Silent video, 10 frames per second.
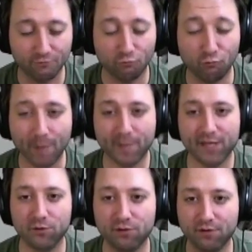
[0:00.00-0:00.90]

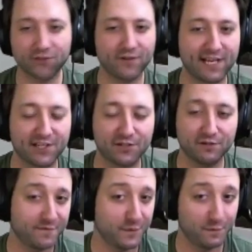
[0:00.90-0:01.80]
reputable
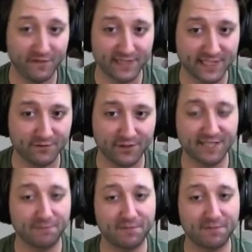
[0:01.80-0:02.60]
international film festival, like something